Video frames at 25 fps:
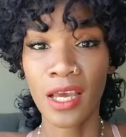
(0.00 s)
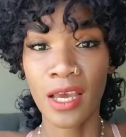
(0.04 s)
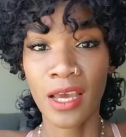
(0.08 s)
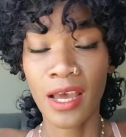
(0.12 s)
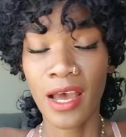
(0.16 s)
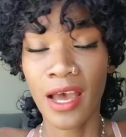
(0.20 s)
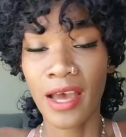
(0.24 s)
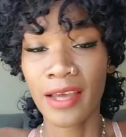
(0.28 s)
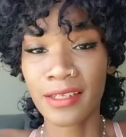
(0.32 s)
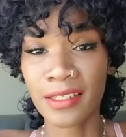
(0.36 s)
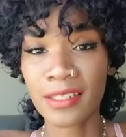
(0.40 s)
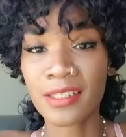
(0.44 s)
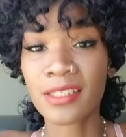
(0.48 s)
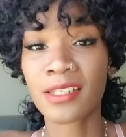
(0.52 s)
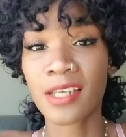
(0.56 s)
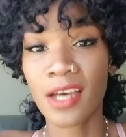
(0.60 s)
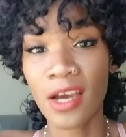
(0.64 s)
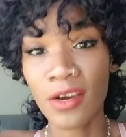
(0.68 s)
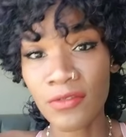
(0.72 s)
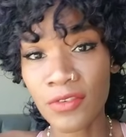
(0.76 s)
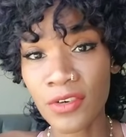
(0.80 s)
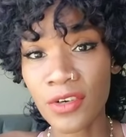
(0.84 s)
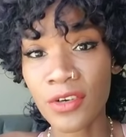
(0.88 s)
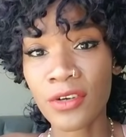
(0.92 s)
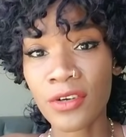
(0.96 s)
I
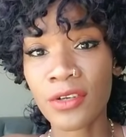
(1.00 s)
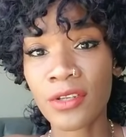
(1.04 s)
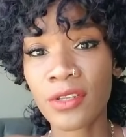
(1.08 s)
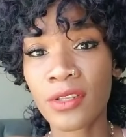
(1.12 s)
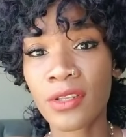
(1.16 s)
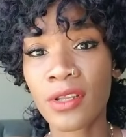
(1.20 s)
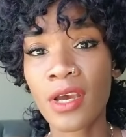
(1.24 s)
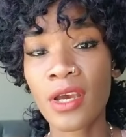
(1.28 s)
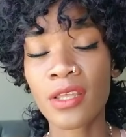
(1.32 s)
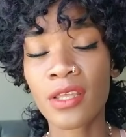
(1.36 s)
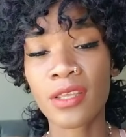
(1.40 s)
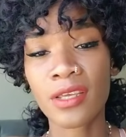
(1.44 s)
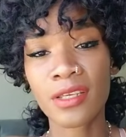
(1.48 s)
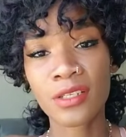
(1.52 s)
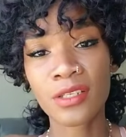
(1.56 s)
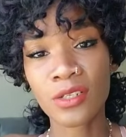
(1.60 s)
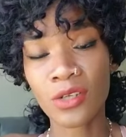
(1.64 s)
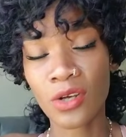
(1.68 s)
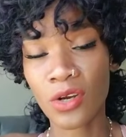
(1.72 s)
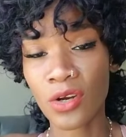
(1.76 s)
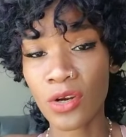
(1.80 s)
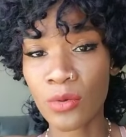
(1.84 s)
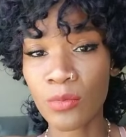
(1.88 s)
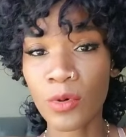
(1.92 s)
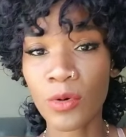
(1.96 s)
discovered
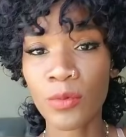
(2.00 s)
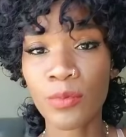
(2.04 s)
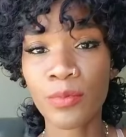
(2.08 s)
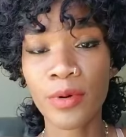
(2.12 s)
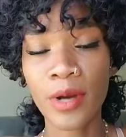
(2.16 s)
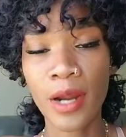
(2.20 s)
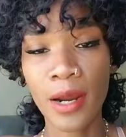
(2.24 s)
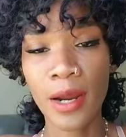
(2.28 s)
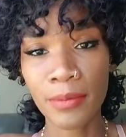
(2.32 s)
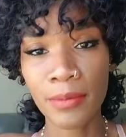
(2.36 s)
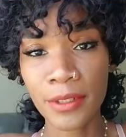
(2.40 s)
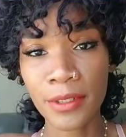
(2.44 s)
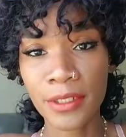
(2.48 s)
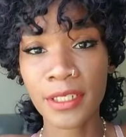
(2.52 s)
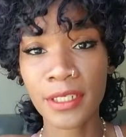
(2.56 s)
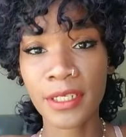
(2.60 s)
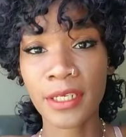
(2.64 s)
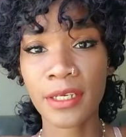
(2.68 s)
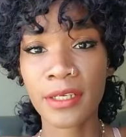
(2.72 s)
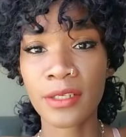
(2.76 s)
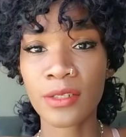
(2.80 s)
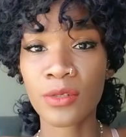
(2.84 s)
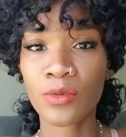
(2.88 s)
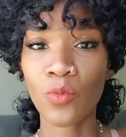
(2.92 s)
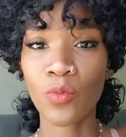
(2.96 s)
its herbal
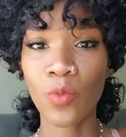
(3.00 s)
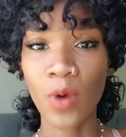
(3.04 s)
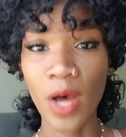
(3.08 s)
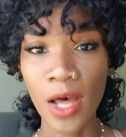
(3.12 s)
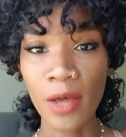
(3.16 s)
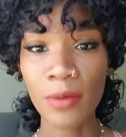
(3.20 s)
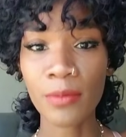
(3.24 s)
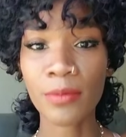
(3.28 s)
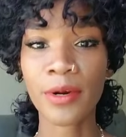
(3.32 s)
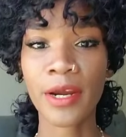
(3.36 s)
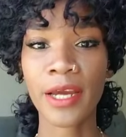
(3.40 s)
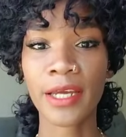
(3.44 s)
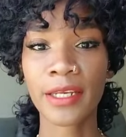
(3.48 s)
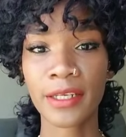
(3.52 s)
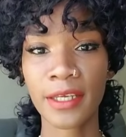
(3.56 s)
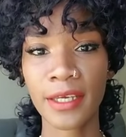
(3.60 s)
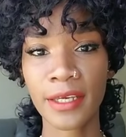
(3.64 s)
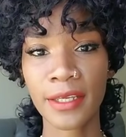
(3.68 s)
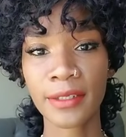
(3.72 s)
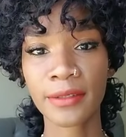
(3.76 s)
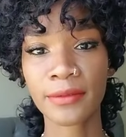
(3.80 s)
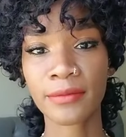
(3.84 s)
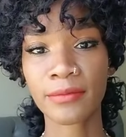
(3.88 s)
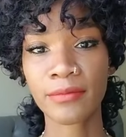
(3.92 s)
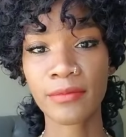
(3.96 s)
properties while pregnant.